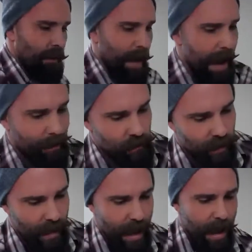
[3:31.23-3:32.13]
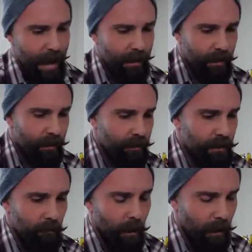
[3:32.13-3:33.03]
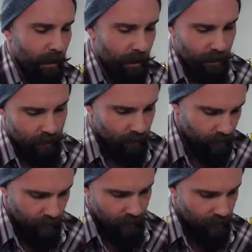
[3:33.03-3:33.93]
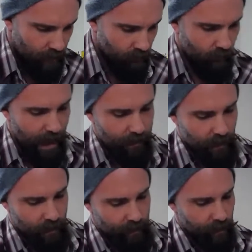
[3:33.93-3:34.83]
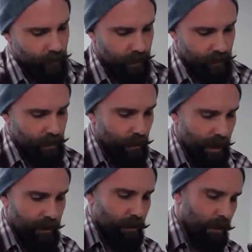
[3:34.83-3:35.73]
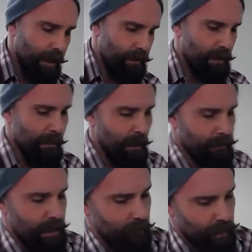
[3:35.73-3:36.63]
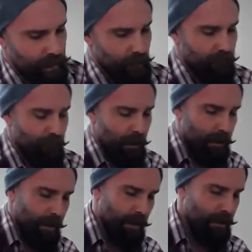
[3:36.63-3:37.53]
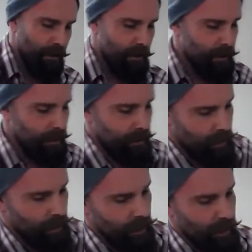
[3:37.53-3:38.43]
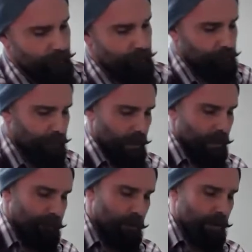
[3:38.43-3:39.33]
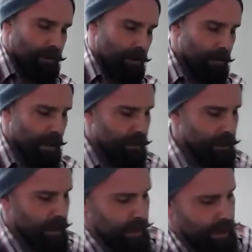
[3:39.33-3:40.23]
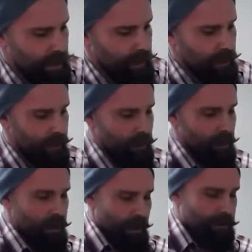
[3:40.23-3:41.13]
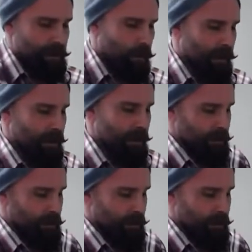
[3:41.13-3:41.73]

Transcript: And you can actually add Damar resin to it to increase the melt temperature further. Of course, the big thing here is you want to give your